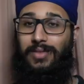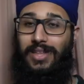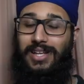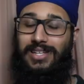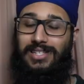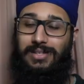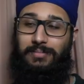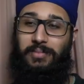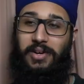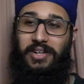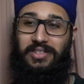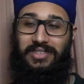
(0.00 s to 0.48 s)

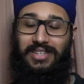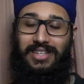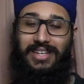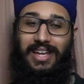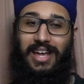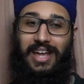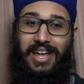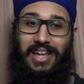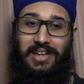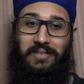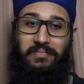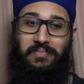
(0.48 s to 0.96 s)
things about the
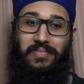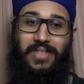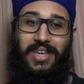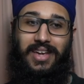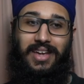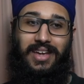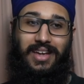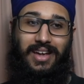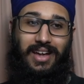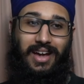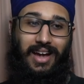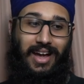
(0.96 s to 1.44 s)
game.
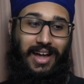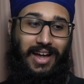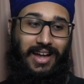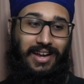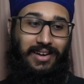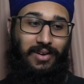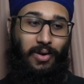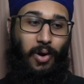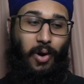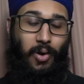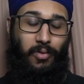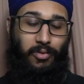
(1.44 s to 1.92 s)

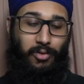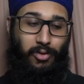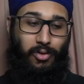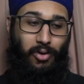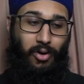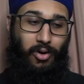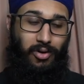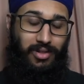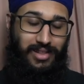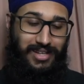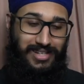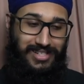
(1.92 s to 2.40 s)
And
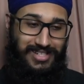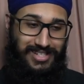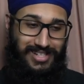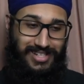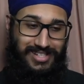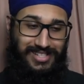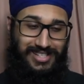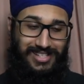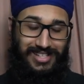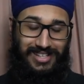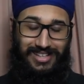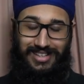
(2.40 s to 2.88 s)
overall, it's
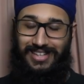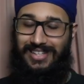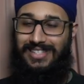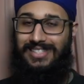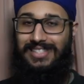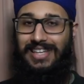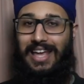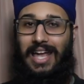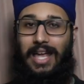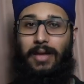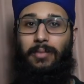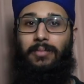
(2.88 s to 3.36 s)
just, this
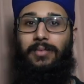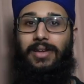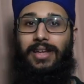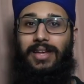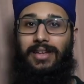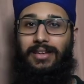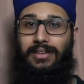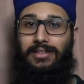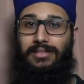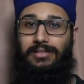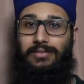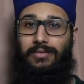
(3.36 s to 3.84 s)
game
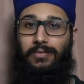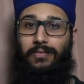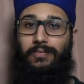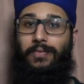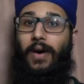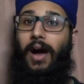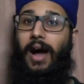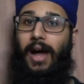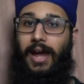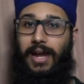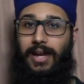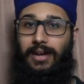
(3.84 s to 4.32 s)
is
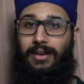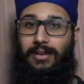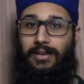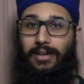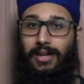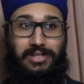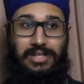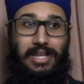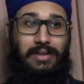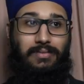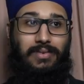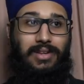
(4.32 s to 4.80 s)
fine.
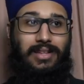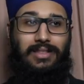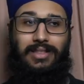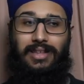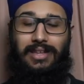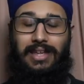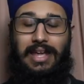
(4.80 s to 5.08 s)
Because even in the